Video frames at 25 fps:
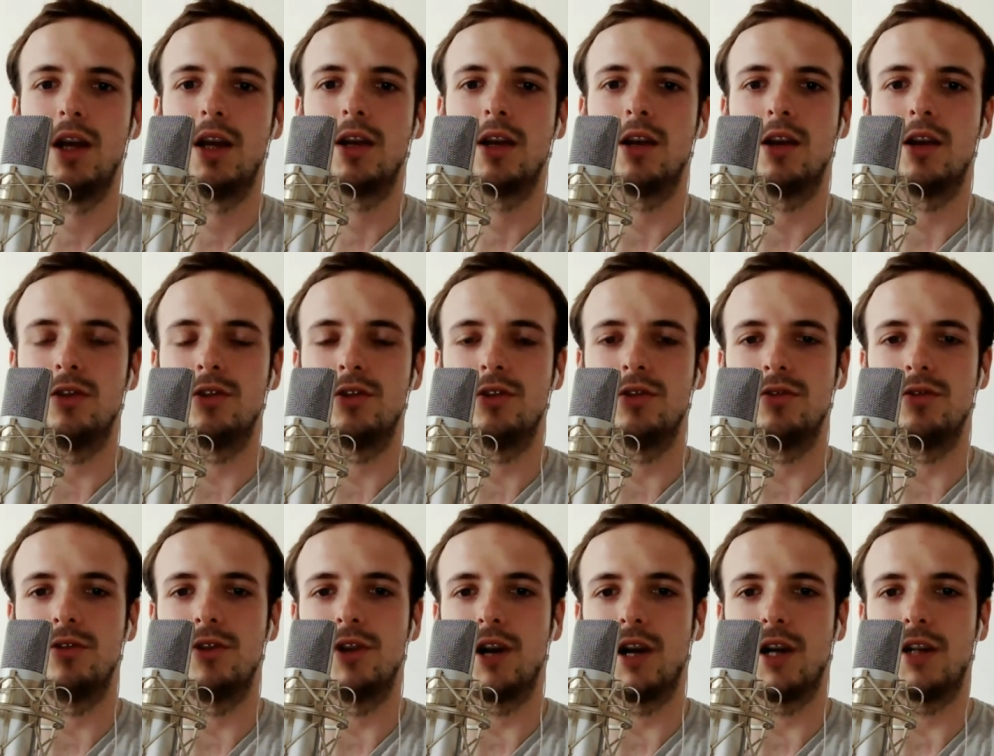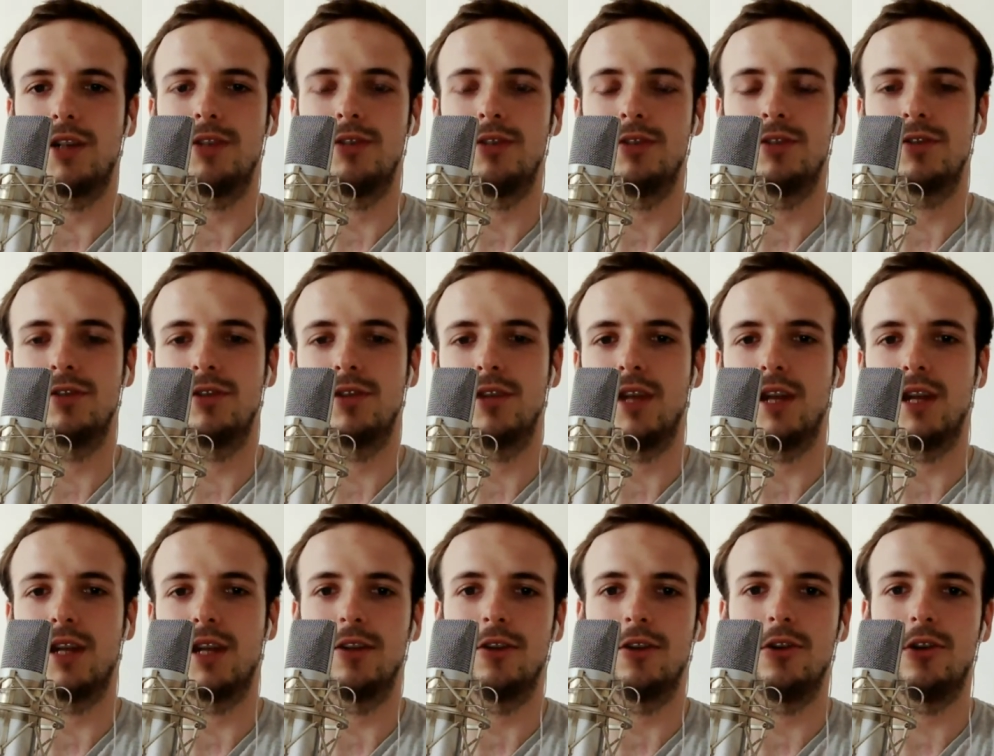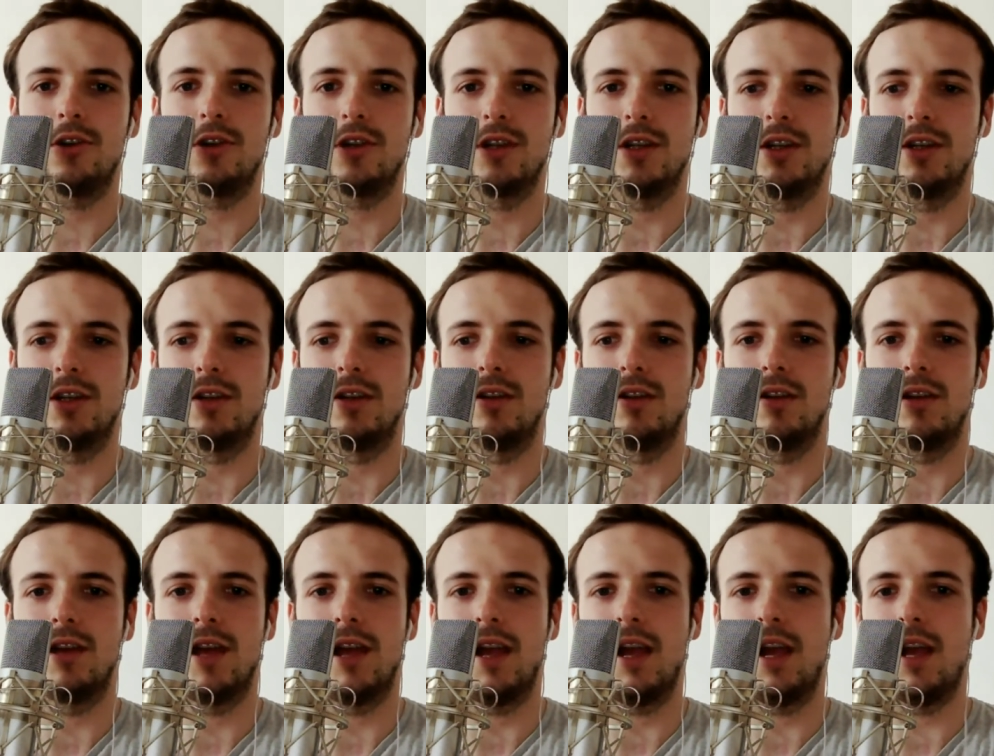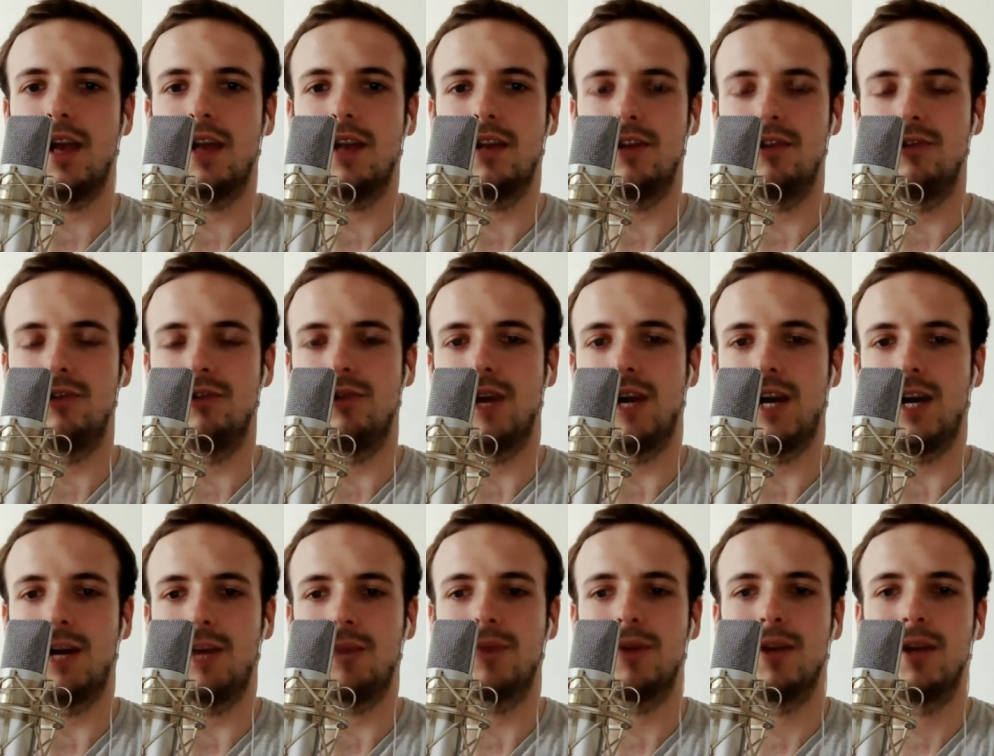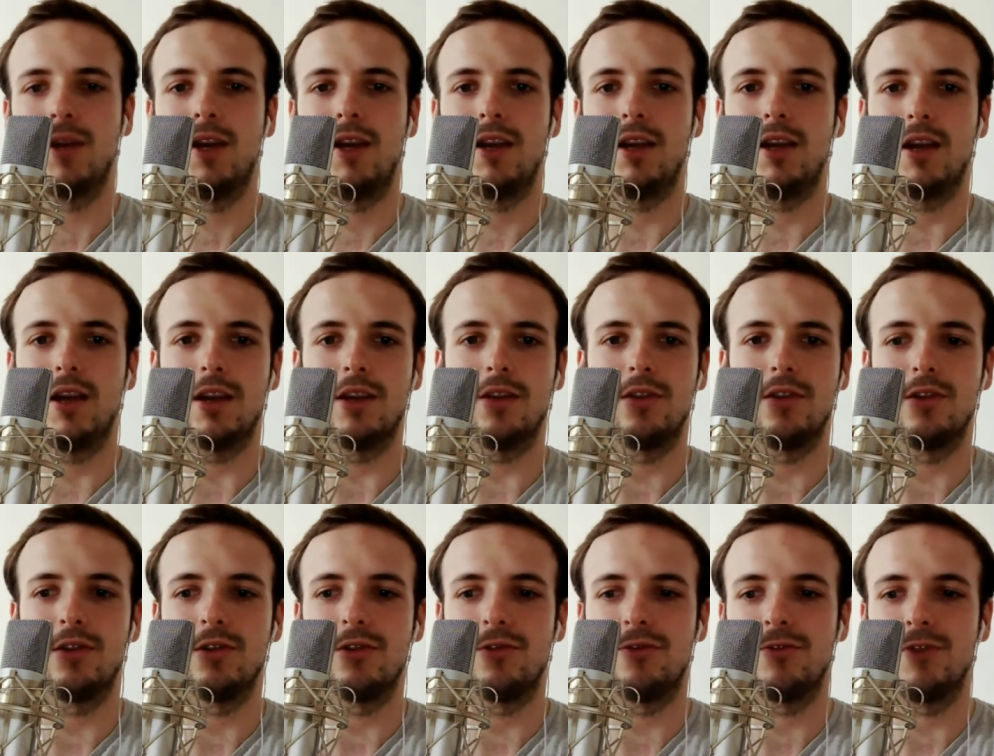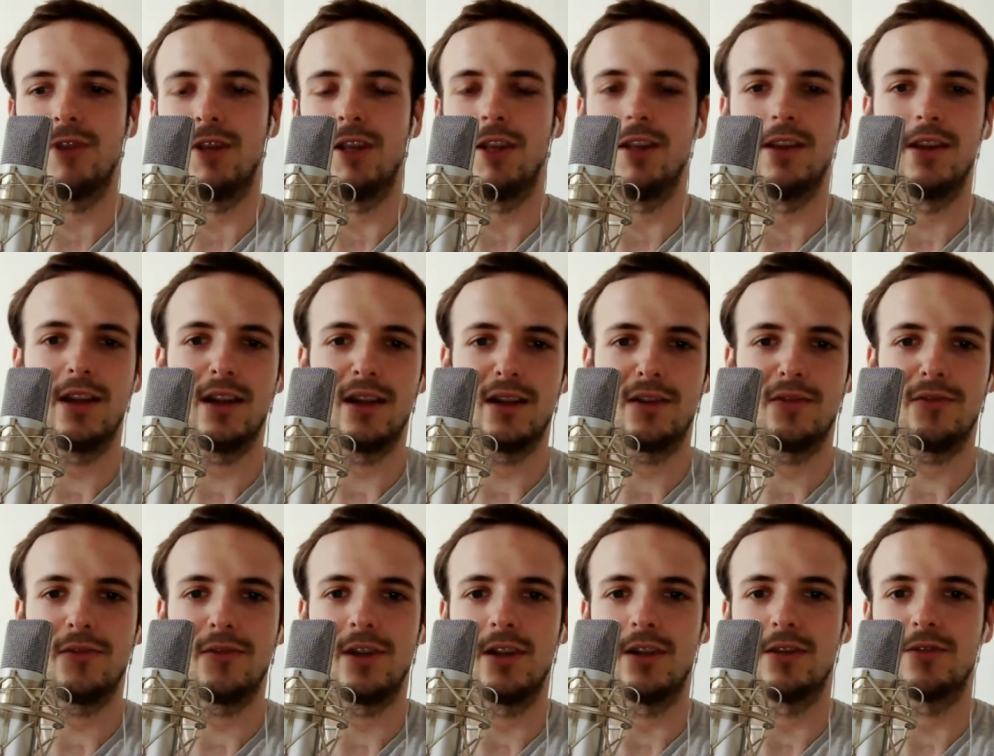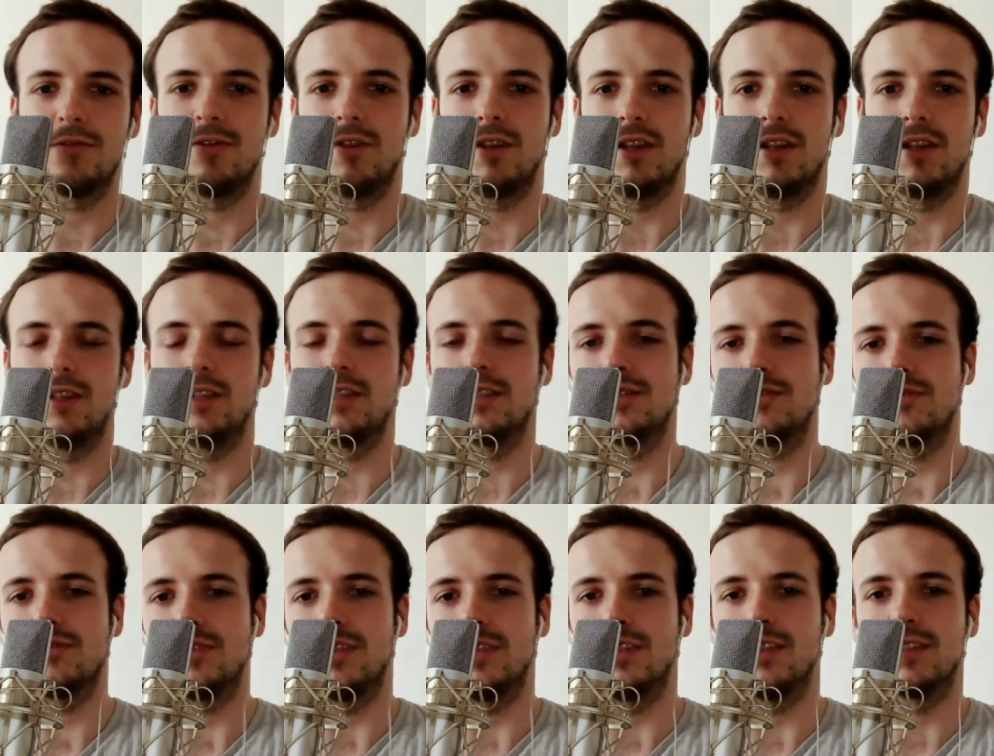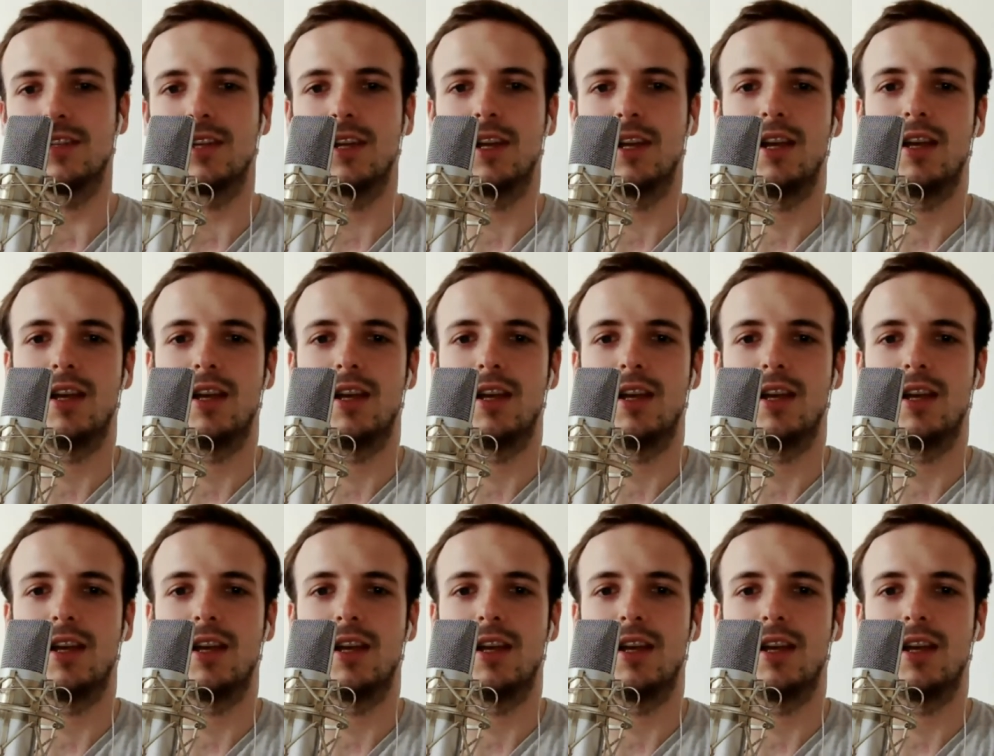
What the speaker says: go to your iTunes Connect, log in, add a new app. You fill in that field, fill in this field.